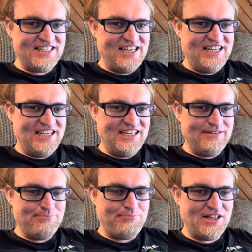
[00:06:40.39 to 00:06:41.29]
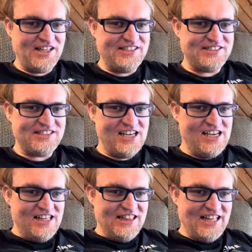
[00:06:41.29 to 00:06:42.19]
And plus,
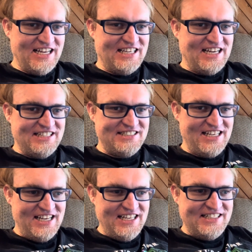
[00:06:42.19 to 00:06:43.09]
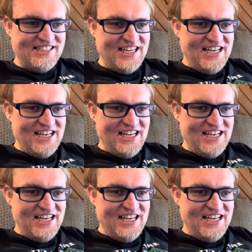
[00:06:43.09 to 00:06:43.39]
like I said,